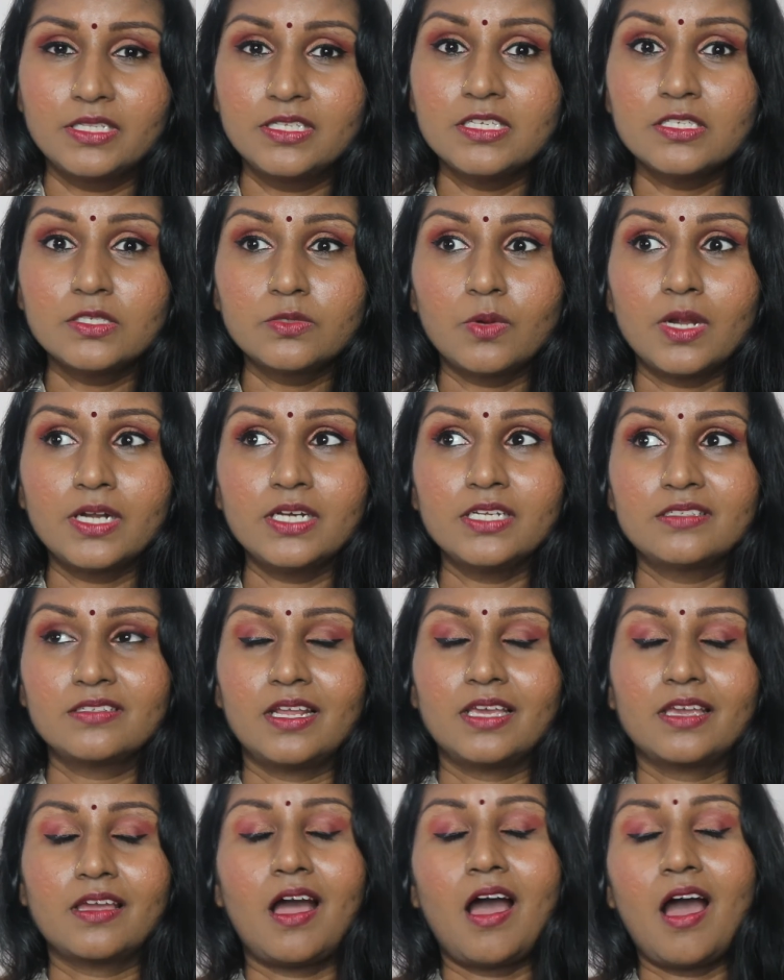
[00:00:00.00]
this one is
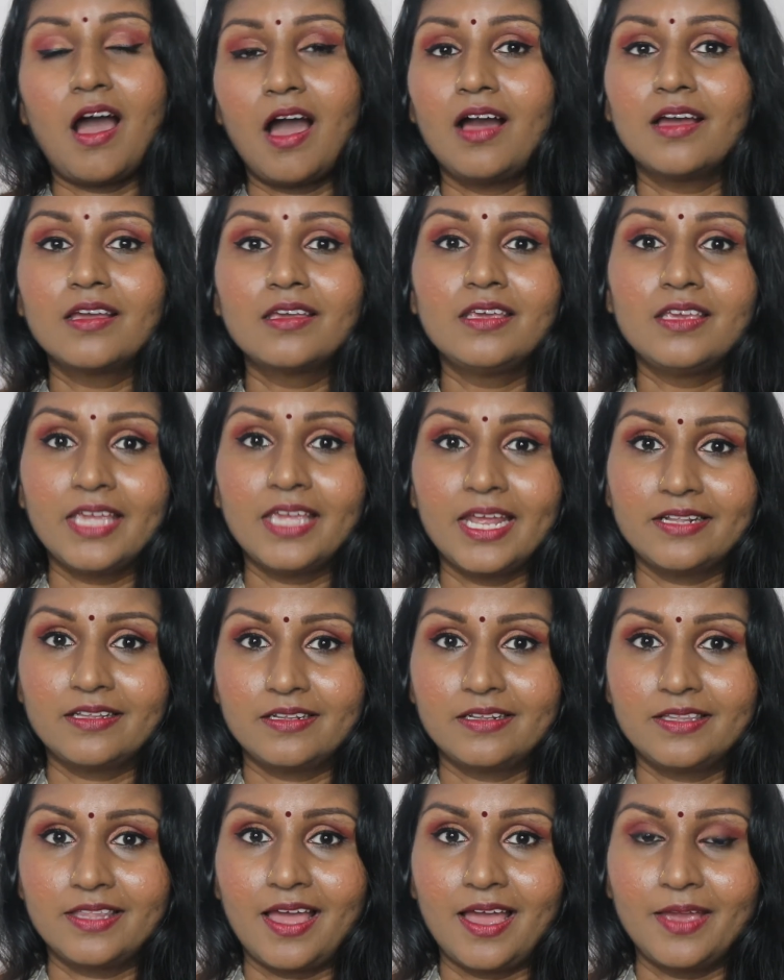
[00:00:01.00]
like hugging at the
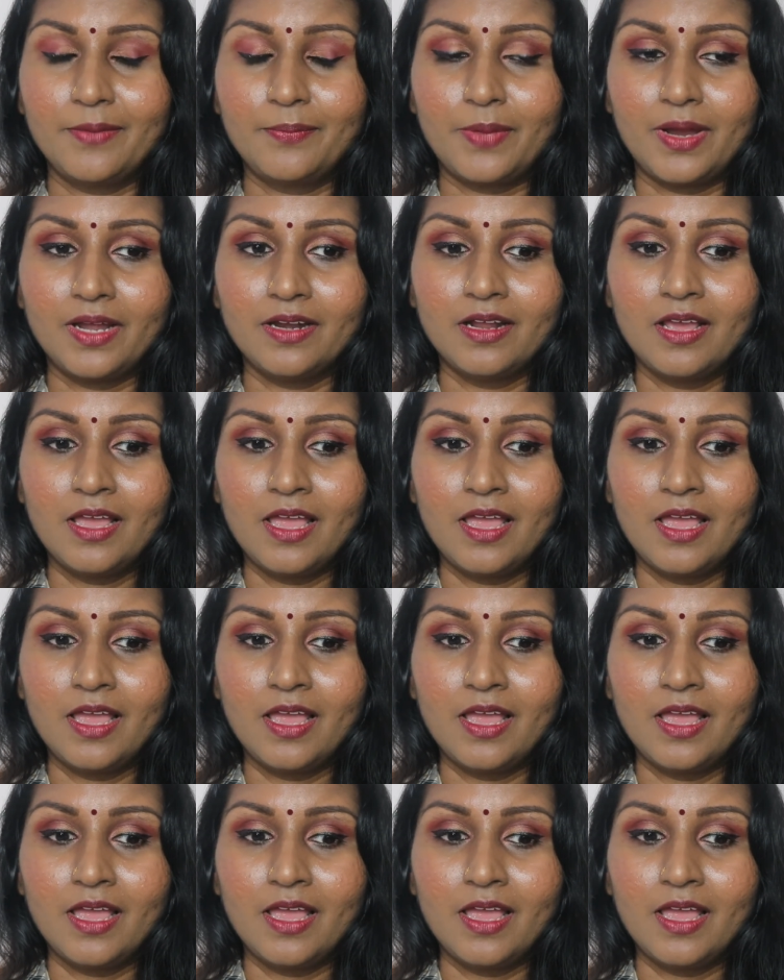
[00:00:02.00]
thigh part